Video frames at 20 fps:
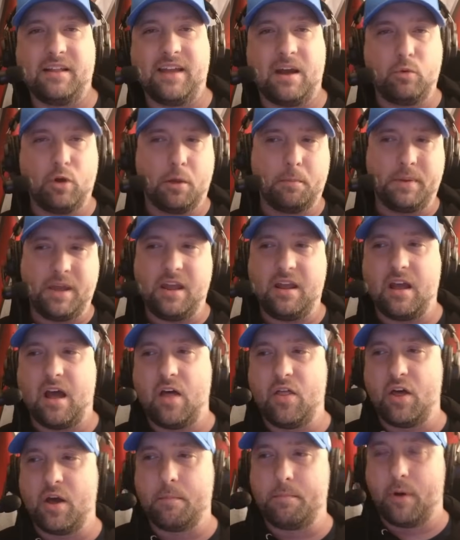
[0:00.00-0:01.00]
will be
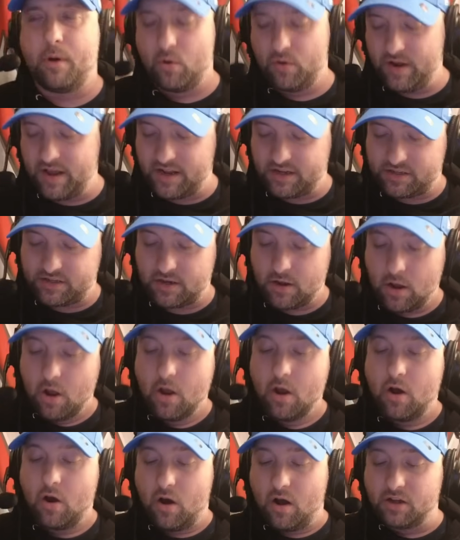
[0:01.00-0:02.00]
the bonus.
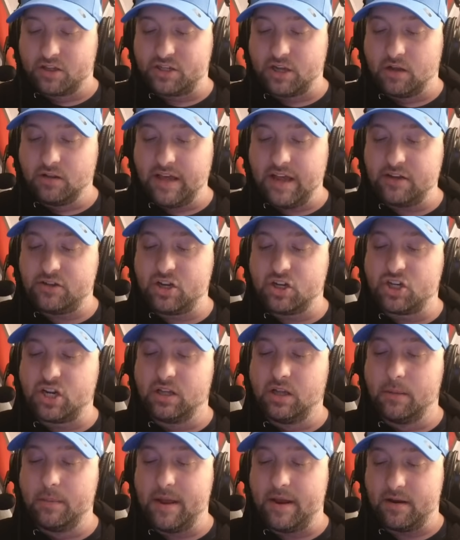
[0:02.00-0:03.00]
Also, ladies and
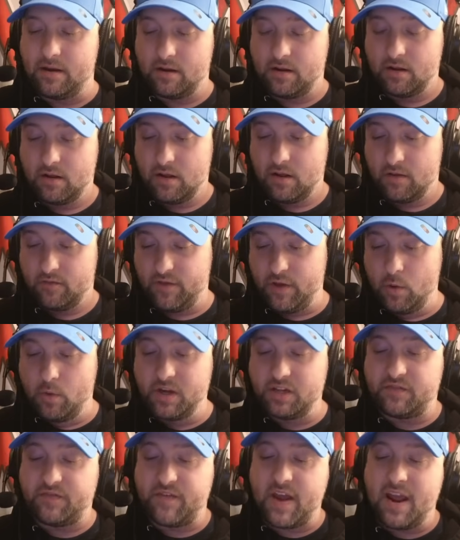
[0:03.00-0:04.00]
gentlemen,
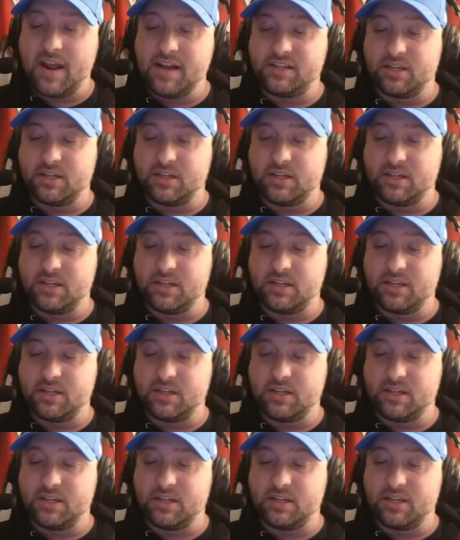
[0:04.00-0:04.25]
viewers, fans, and